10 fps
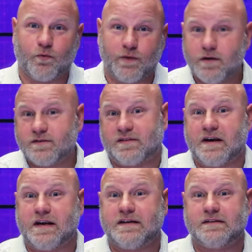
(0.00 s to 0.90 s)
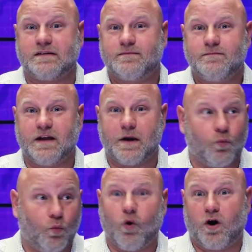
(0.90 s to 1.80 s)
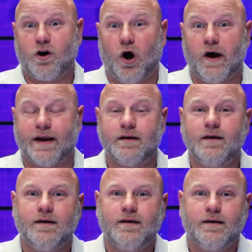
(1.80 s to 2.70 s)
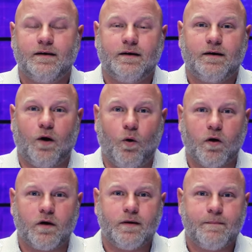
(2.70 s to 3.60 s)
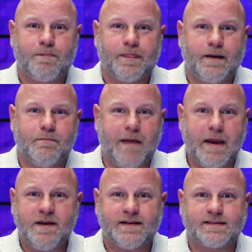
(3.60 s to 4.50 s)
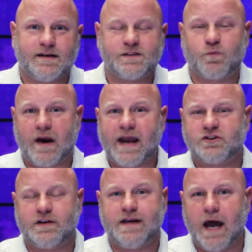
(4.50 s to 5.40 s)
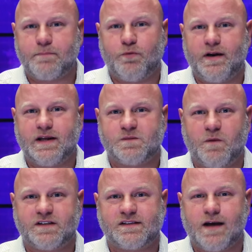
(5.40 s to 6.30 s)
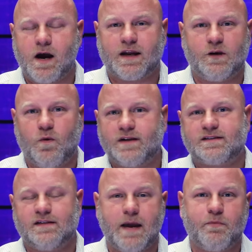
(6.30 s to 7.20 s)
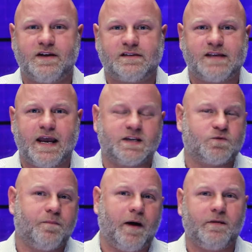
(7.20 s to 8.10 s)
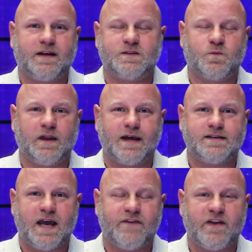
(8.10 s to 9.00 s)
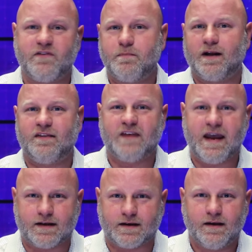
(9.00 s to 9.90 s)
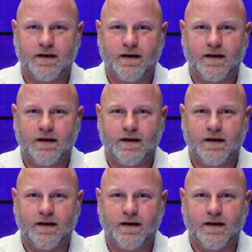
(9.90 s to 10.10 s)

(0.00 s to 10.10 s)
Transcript: careers they need to, you know, work on. Or maybe it's because we're actually not putting as much stock into what celebrities say as Republicans would like to have everybody think.